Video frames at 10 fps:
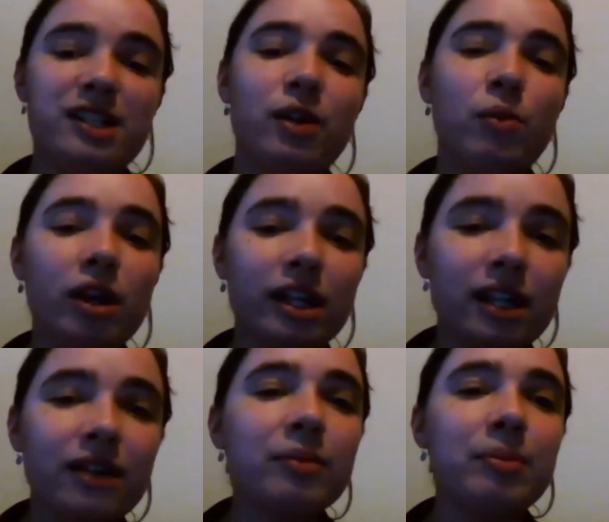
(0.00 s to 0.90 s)
they weren't
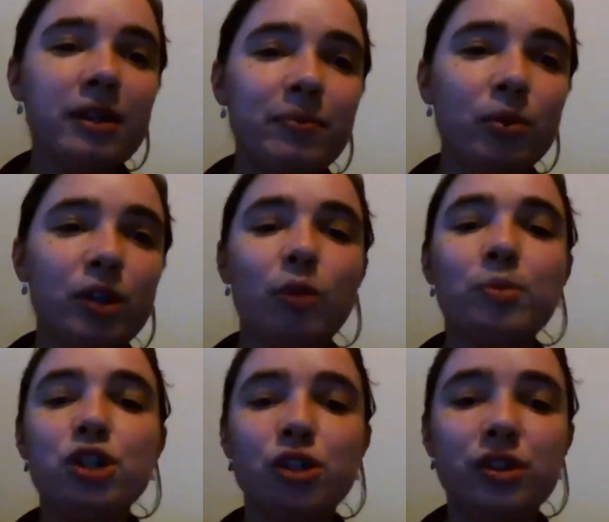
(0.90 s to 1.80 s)
giving people the
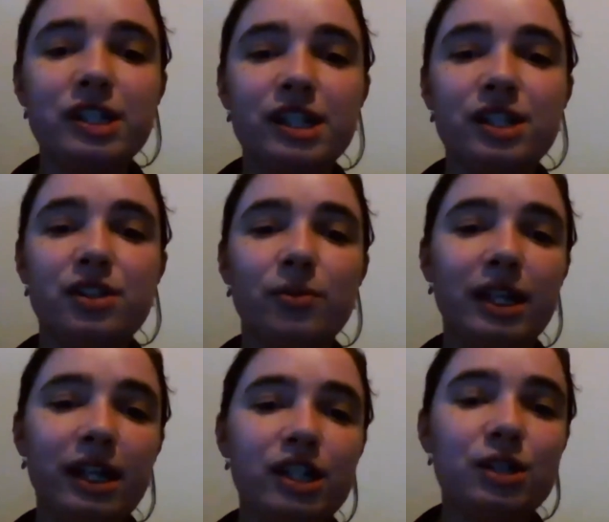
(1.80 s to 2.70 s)
opportunities to
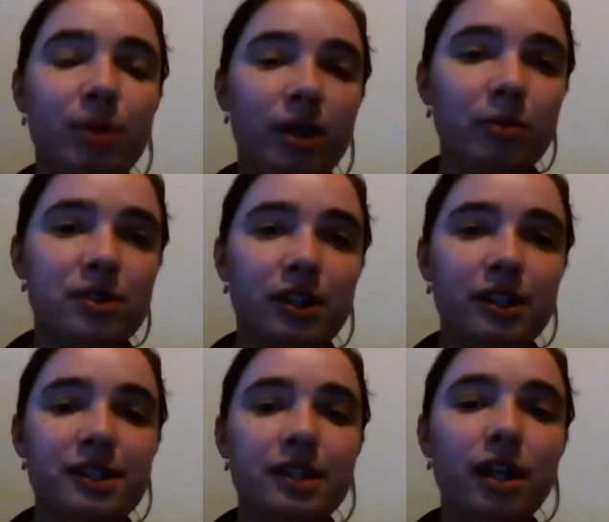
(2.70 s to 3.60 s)
engage in Bible
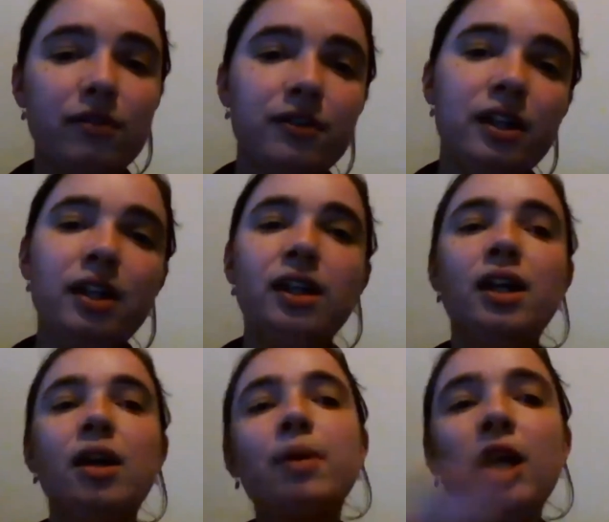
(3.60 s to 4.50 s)
studies enough,
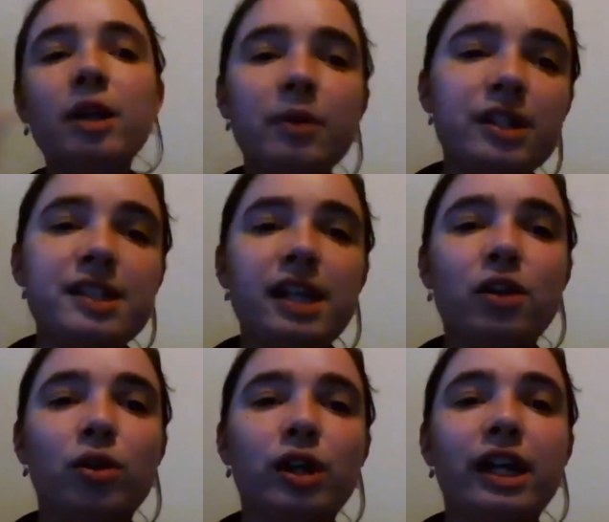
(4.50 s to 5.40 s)
partly because their
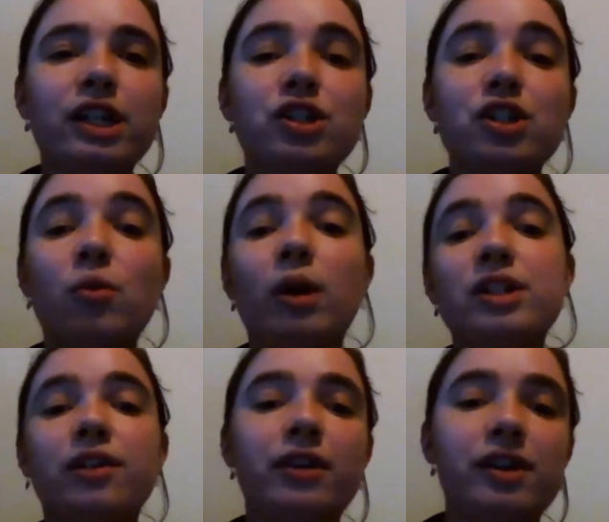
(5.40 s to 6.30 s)
congregations are quite
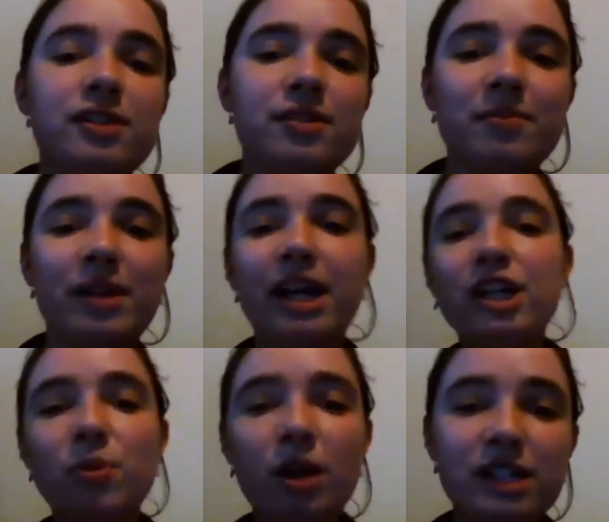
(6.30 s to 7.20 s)
diverse
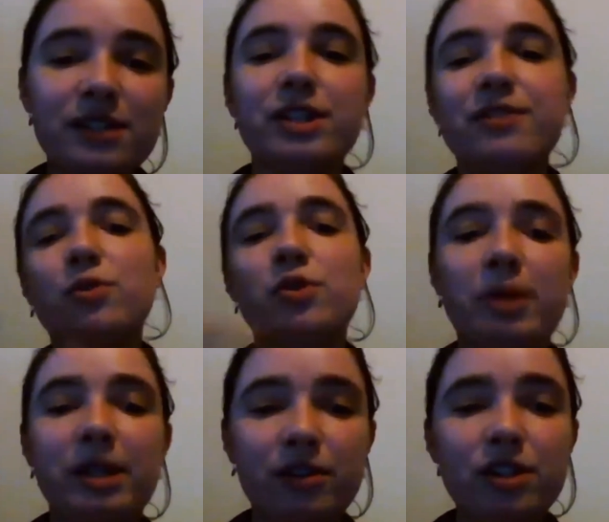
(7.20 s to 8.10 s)
age-wise, very difficult to
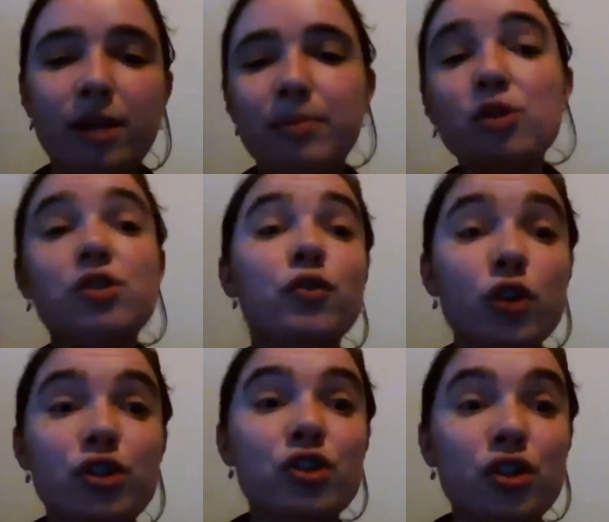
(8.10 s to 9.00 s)
pin down time, lots of
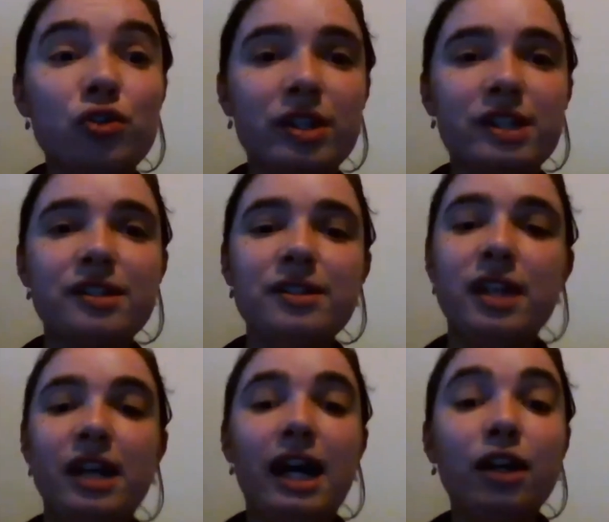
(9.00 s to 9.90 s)
good reasons,
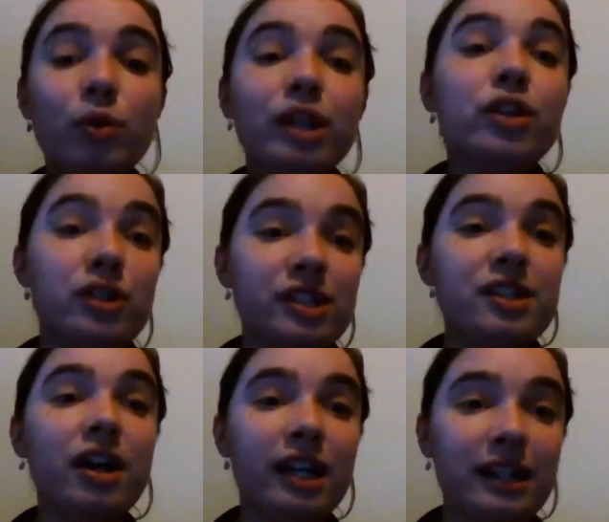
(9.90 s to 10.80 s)
and a really good
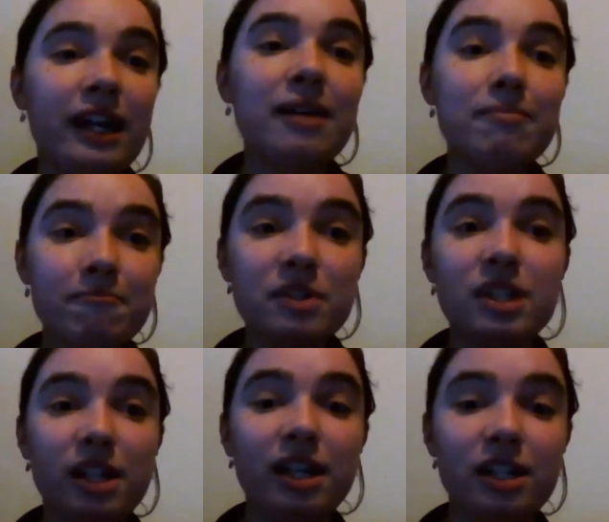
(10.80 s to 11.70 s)
desire there
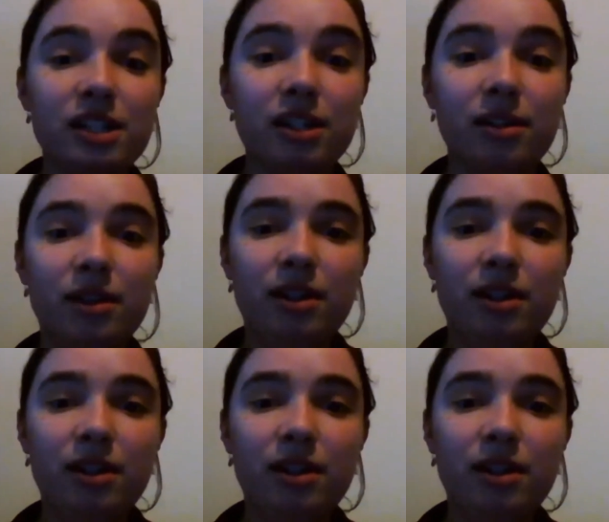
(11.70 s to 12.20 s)
to